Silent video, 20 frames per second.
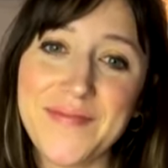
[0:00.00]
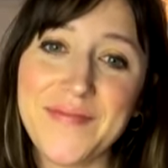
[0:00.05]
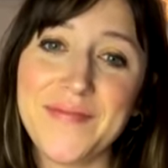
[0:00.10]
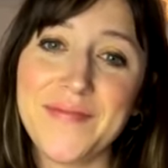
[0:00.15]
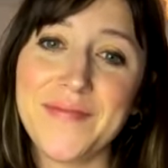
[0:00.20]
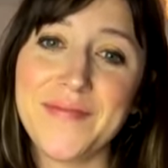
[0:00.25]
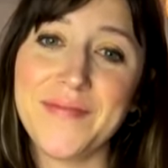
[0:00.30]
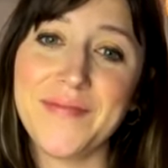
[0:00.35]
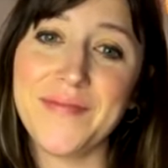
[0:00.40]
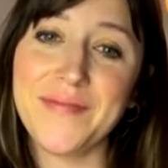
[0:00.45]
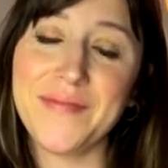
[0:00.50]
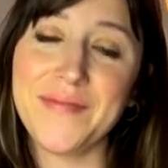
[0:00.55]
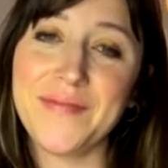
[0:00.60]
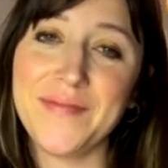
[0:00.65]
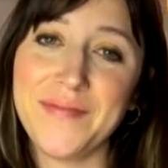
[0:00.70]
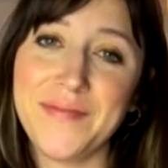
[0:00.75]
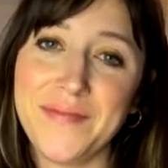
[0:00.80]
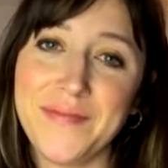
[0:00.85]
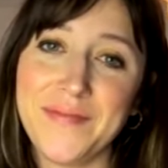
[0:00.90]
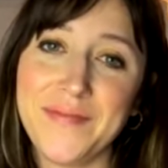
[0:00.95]

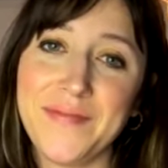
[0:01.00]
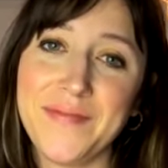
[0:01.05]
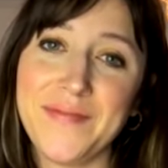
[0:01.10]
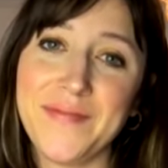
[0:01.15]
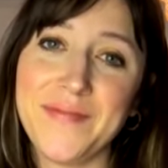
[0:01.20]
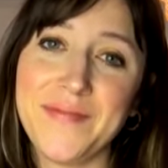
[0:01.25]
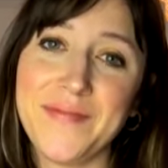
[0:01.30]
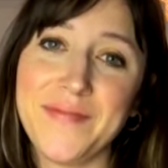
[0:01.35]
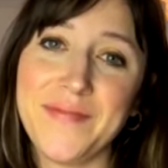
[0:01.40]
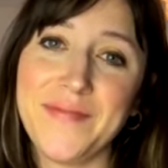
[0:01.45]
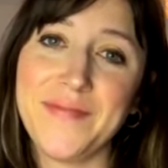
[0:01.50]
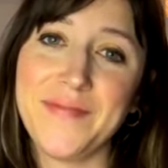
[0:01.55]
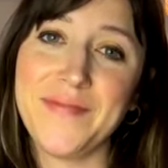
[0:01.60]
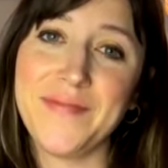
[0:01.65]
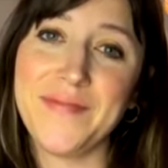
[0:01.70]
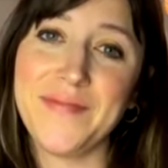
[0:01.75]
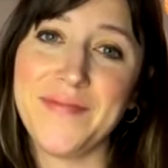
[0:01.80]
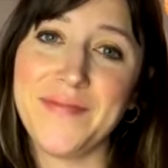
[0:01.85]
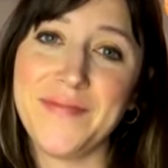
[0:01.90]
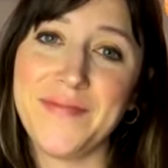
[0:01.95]

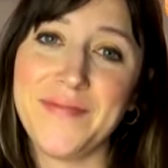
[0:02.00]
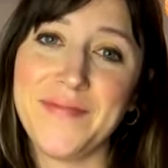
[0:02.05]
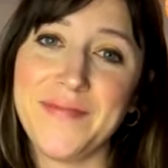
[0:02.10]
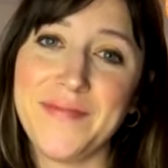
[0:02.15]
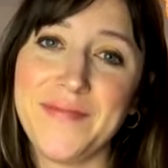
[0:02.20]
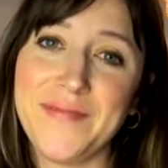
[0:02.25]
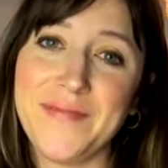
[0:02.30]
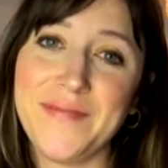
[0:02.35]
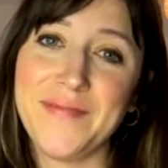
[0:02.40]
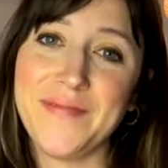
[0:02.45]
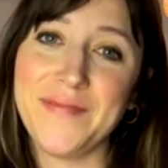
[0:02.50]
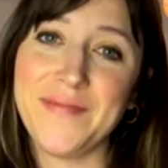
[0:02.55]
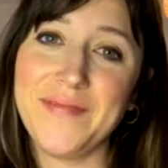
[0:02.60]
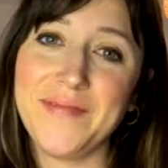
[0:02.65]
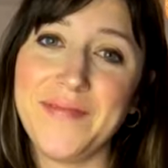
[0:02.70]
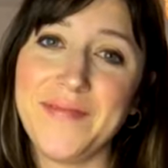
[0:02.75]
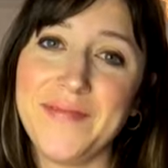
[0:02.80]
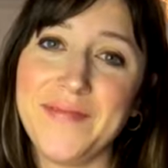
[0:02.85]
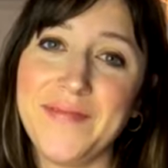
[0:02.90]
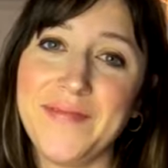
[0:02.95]

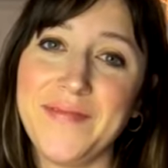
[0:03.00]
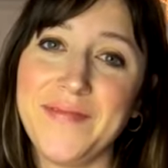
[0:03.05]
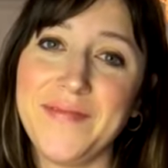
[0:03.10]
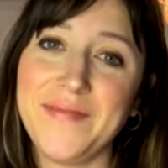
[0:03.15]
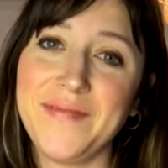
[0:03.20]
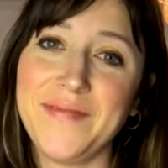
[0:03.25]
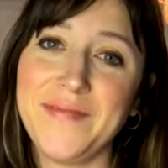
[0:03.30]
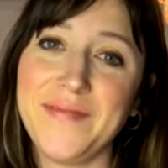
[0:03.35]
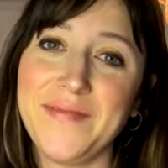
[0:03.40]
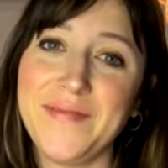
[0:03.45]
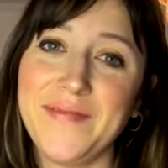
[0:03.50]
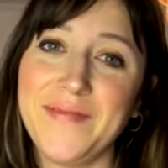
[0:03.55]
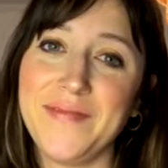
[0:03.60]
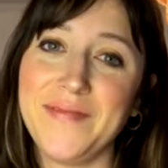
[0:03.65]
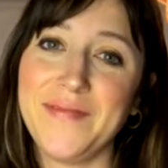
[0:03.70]
No words are spoken by the person on screen.